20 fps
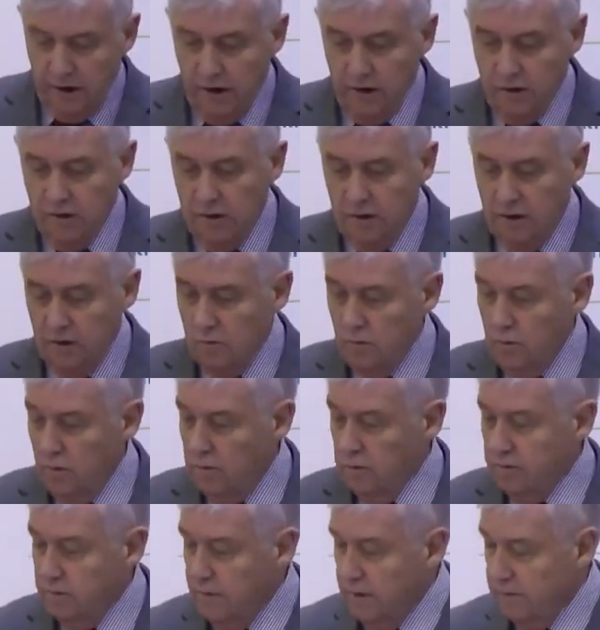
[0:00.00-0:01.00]
ago, you know,
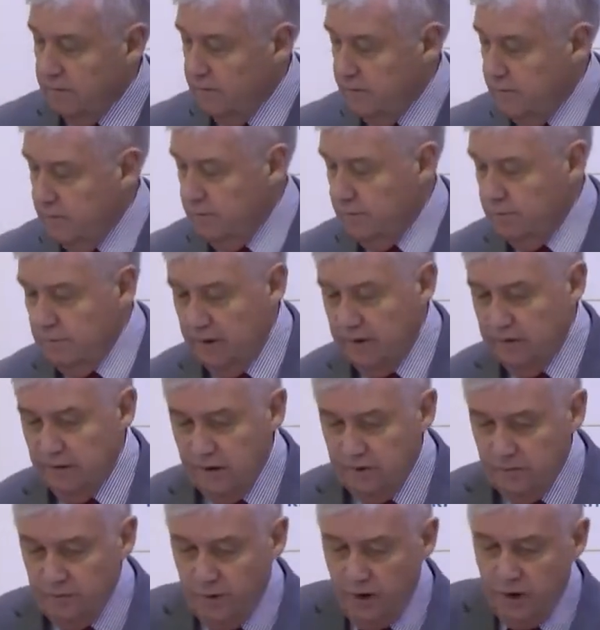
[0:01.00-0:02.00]
what was my biggest
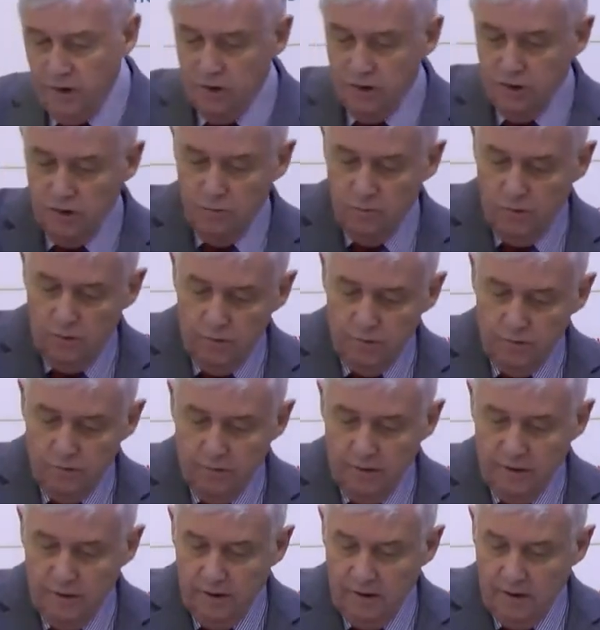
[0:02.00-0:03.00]
aspiration and what should
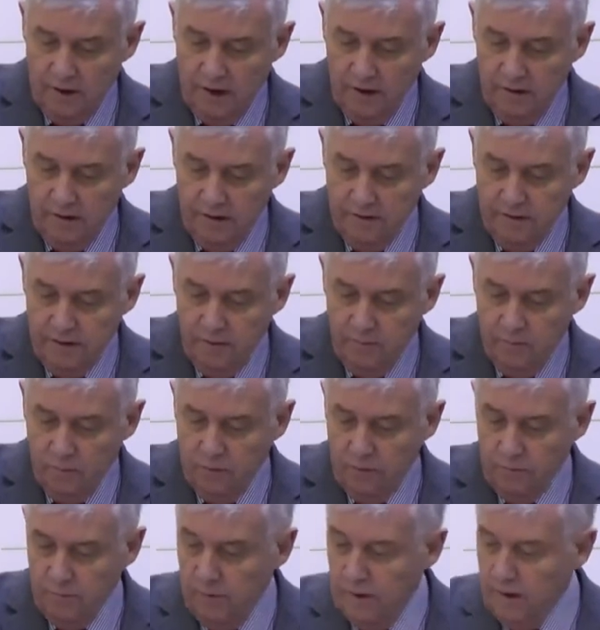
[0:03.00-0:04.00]
be here, I think it
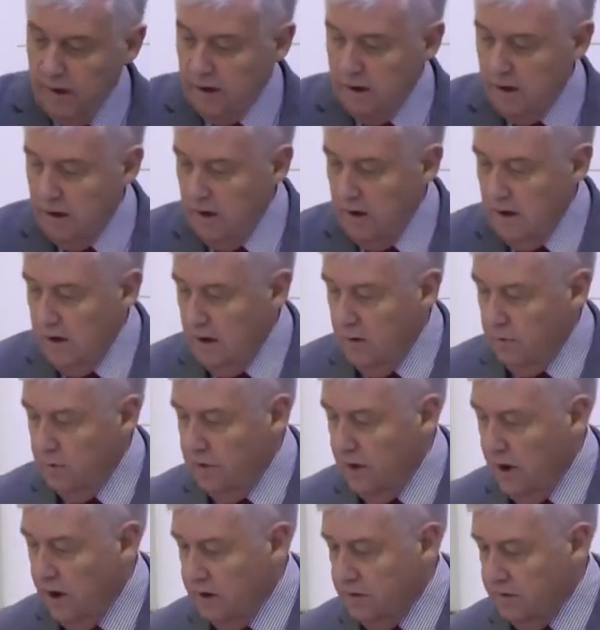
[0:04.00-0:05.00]
would have been,
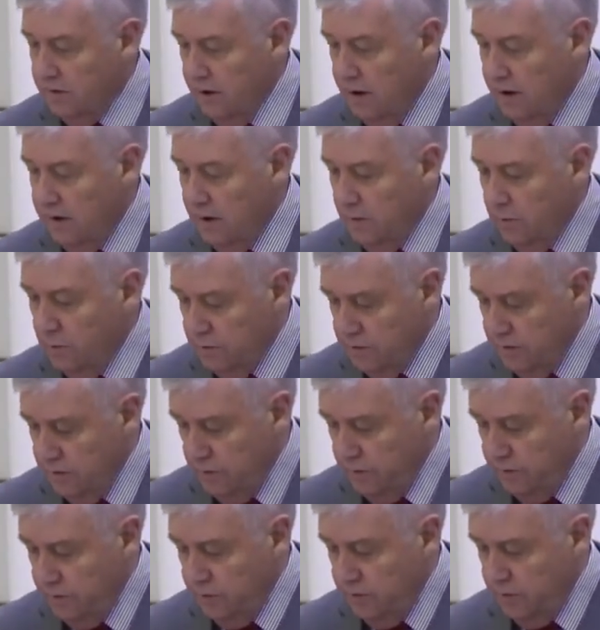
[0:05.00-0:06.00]
with hindsight, that I wouldn't
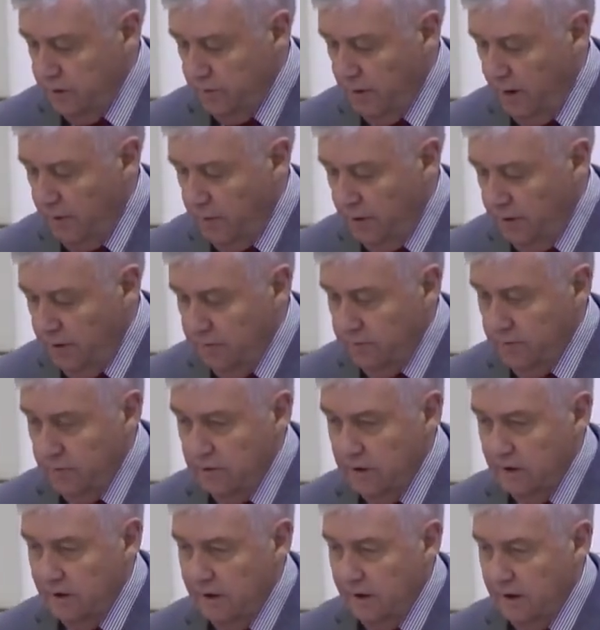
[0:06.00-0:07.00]
still be talking about my review
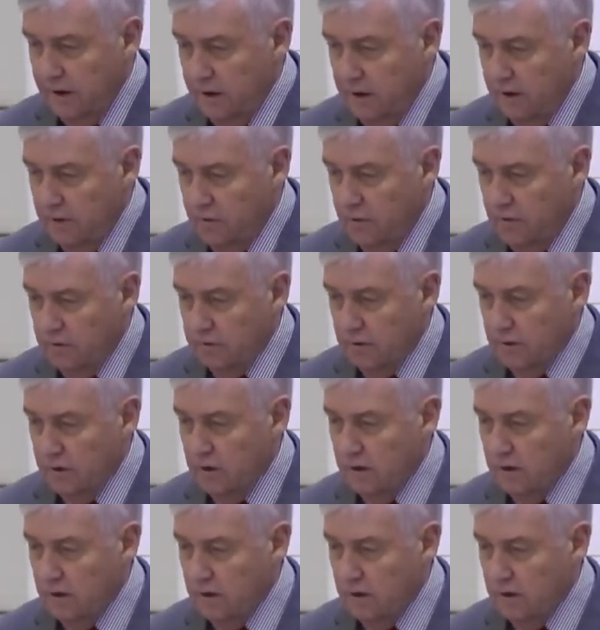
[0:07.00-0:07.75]
nearly a year on,